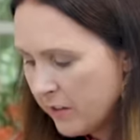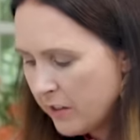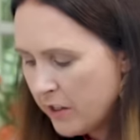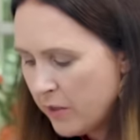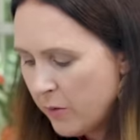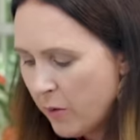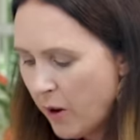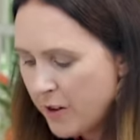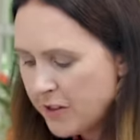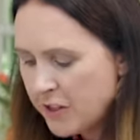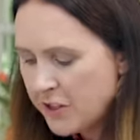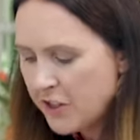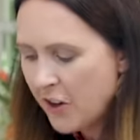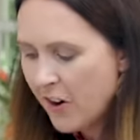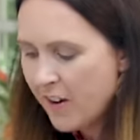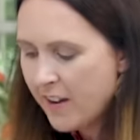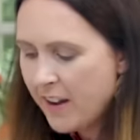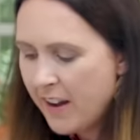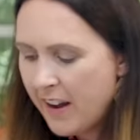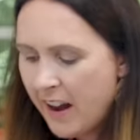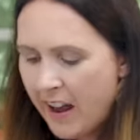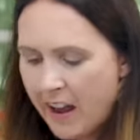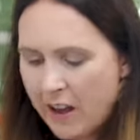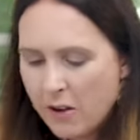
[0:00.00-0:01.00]
You want to
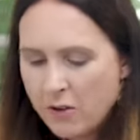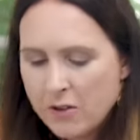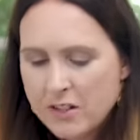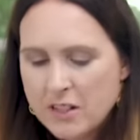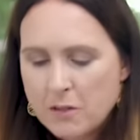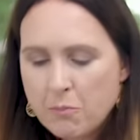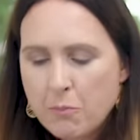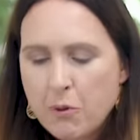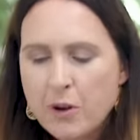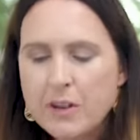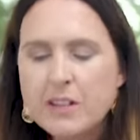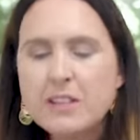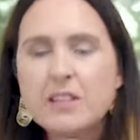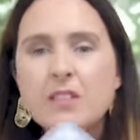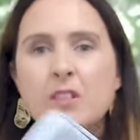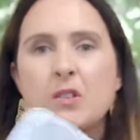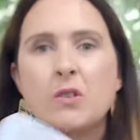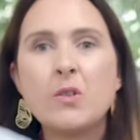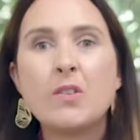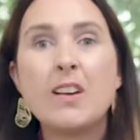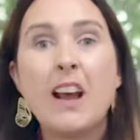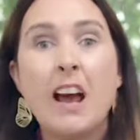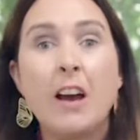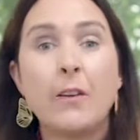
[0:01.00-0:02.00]
turn it out pretty
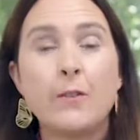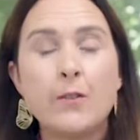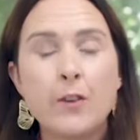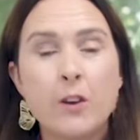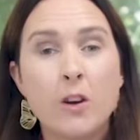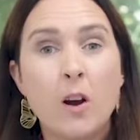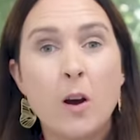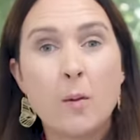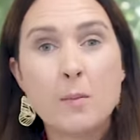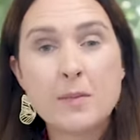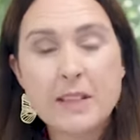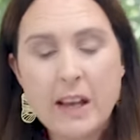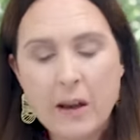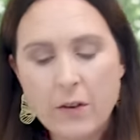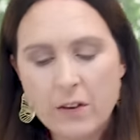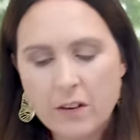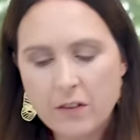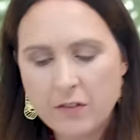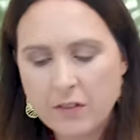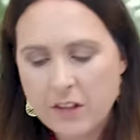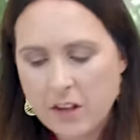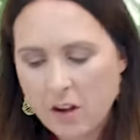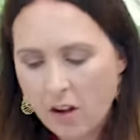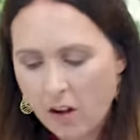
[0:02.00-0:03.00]
soon after it comes out
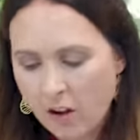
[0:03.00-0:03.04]
of the